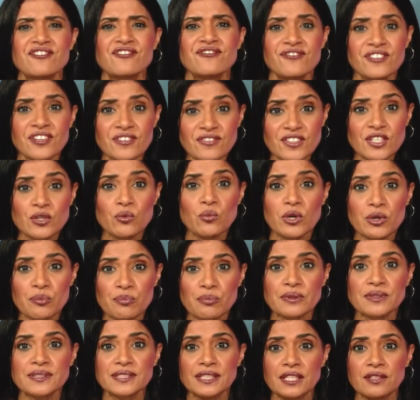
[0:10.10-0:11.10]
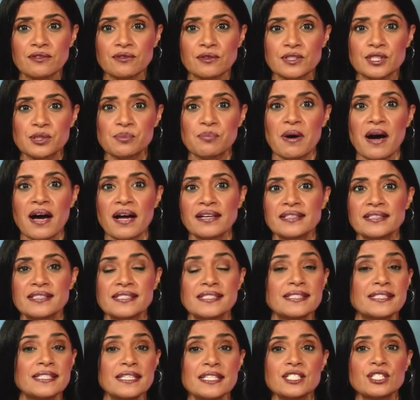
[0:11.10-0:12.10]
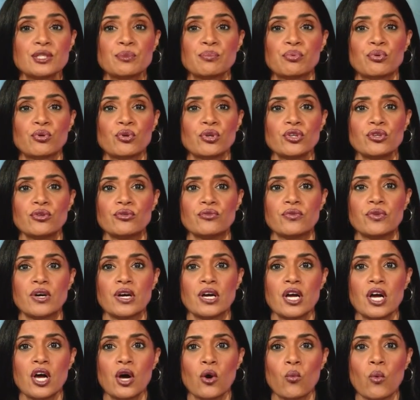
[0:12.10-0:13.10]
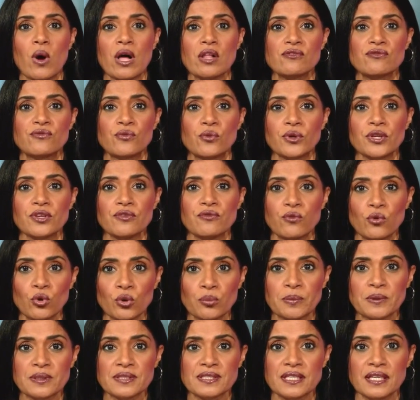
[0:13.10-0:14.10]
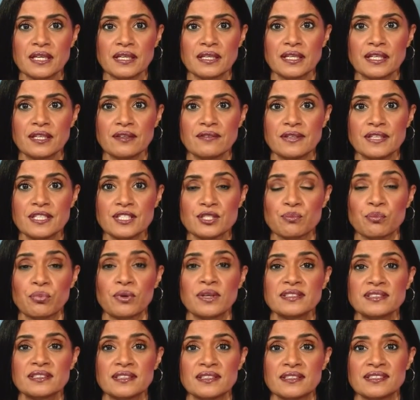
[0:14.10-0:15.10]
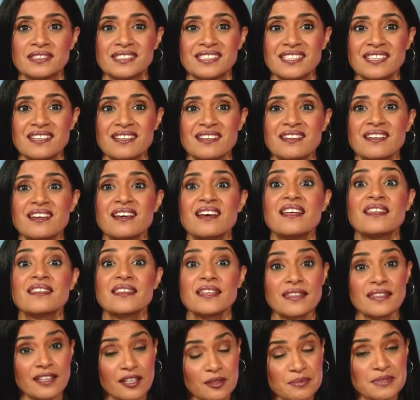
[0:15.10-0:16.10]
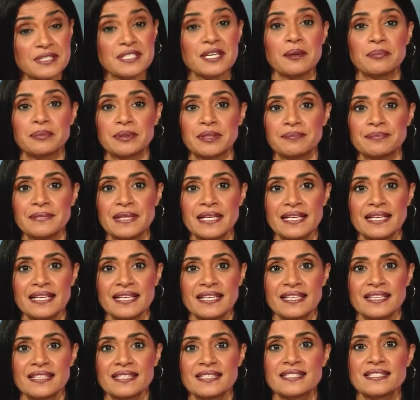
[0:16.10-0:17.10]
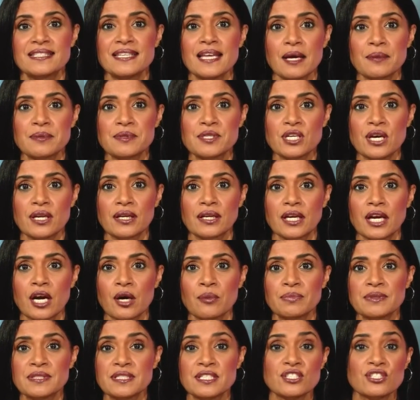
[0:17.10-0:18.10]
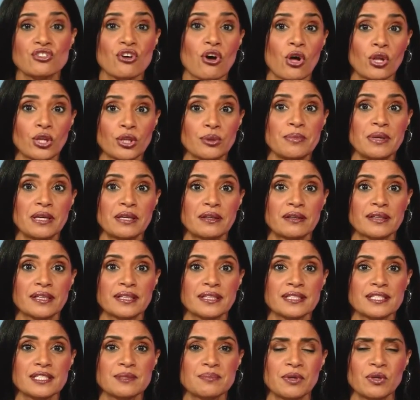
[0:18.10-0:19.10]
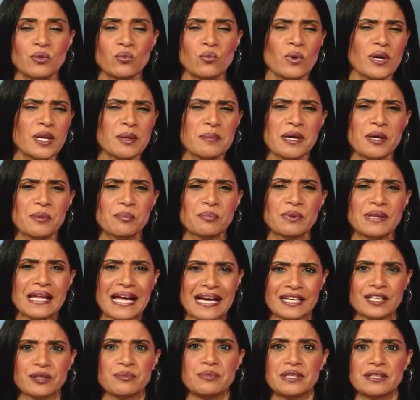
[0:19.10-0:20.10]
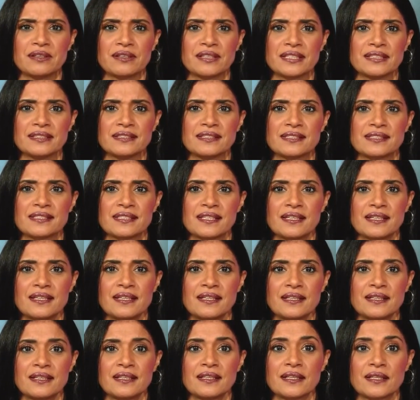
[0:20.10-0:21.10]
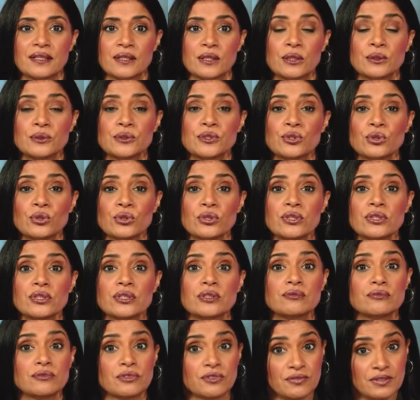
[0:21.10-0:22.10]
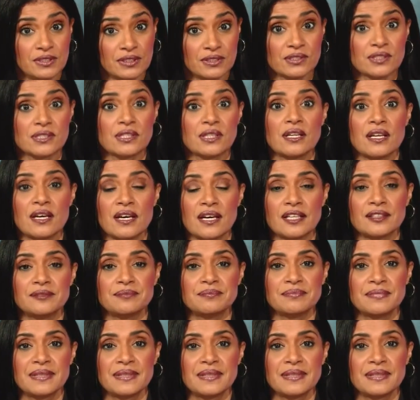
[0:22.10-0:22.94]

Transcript: 51% of respondents disapprove, while 44% give his presidency the thumbs up. This snapshot encompasses all Americans, but what about black Americans? A closer look reveals a lot.